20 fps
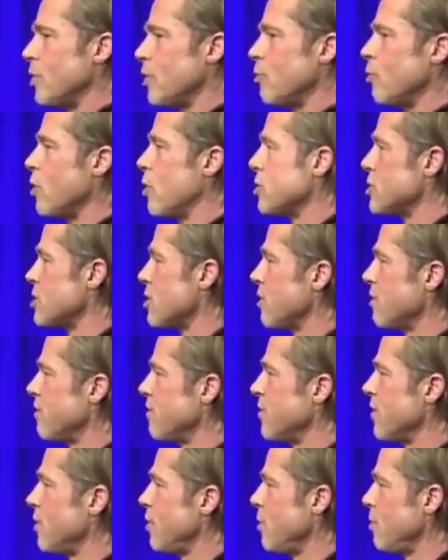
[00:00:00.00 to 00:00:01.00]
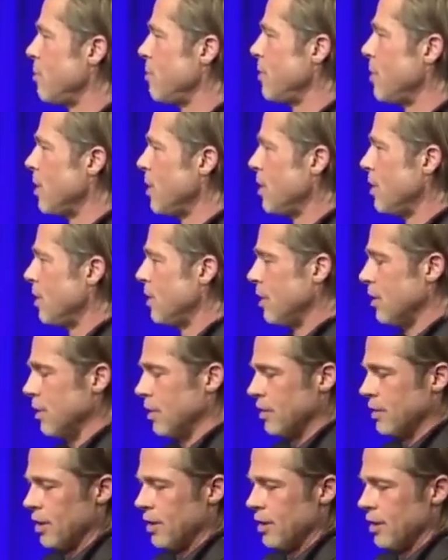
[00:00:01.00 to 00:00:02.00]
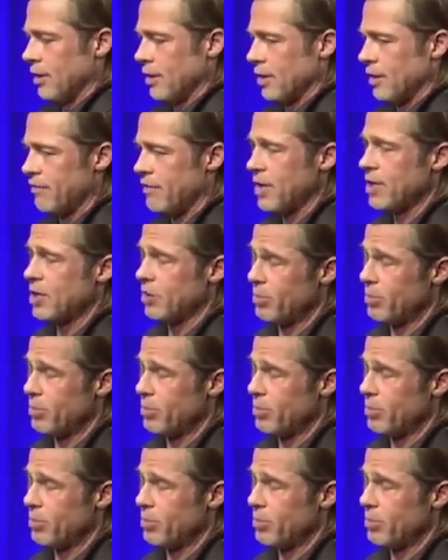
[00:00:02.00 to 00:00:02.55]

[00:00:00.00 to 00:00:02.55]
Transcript: words on film. I find